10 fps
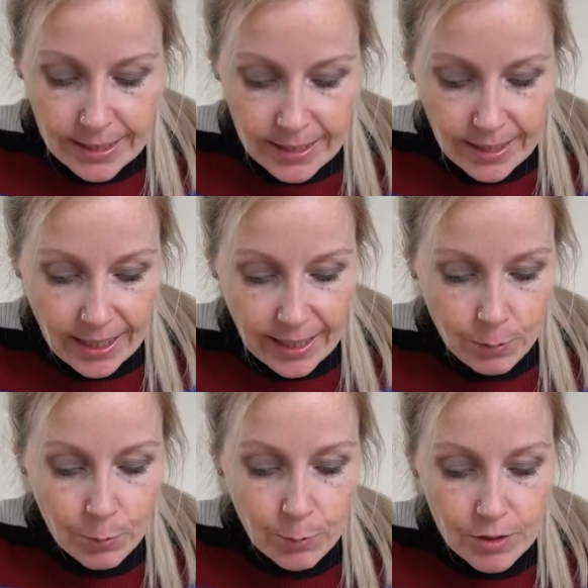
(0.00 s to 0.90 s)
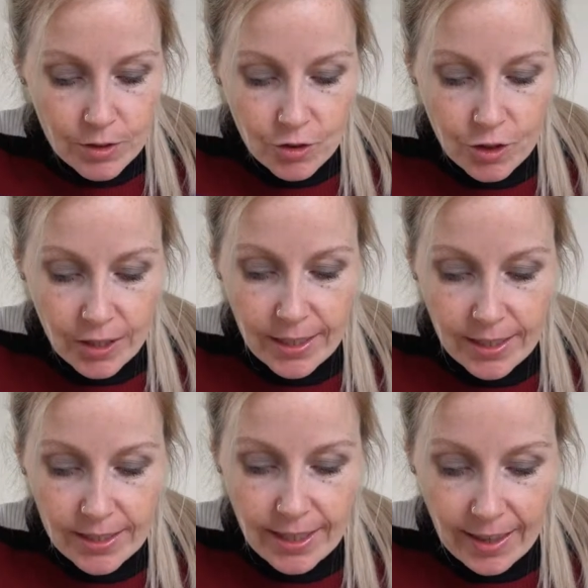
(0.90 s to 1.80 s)
Okay, and we want to try
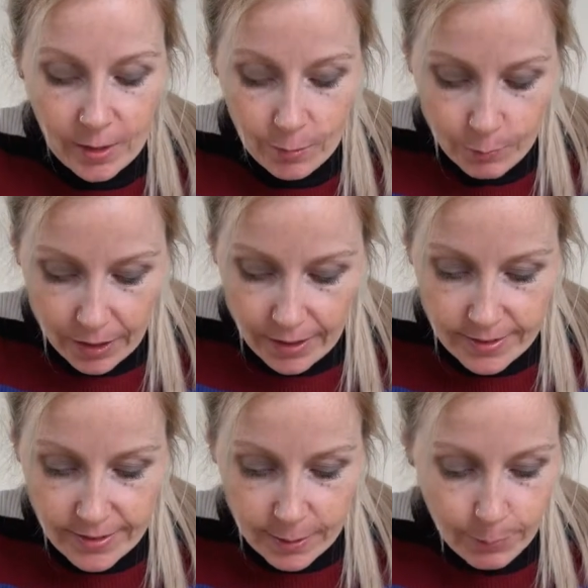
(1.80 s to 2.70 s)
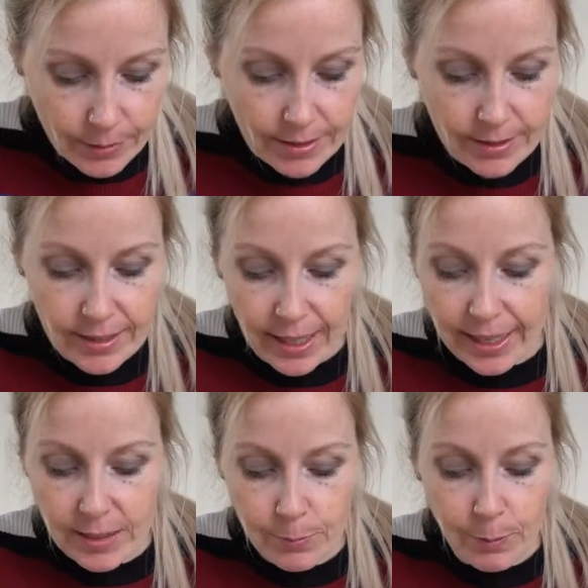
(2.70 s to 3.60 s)
and get them as separated
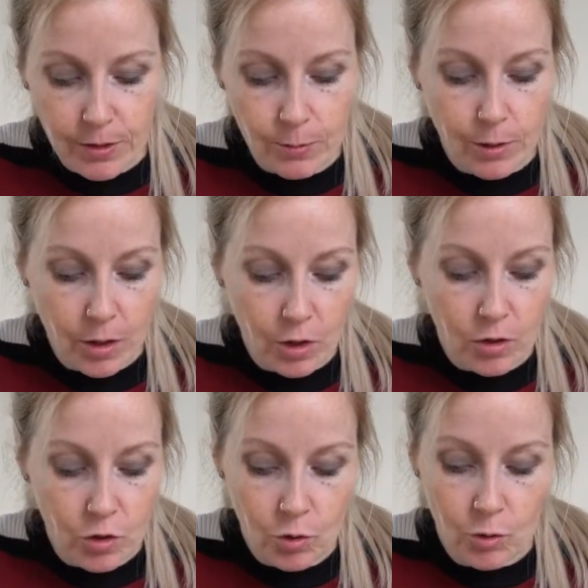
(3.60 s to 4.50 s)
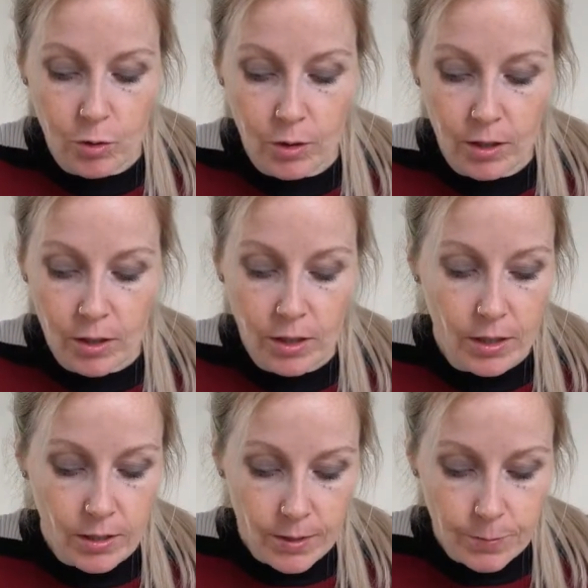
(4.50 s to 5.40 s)
as possible on your
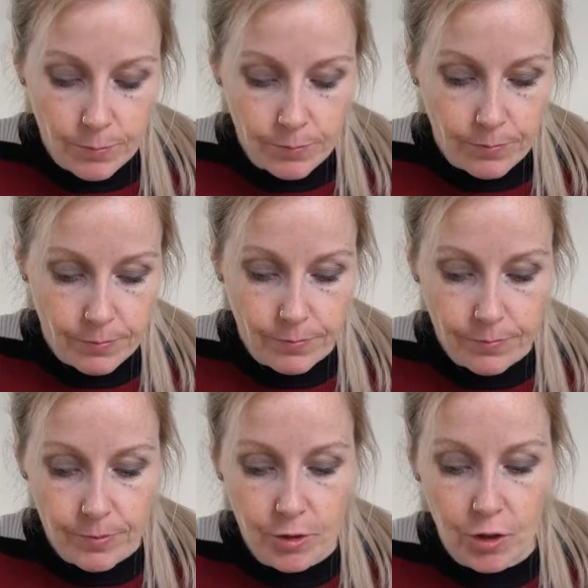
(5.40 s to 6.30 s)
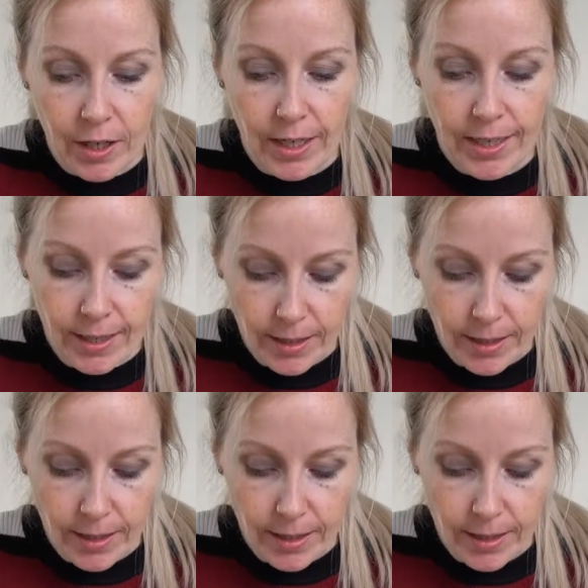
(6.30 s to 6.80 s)
tray.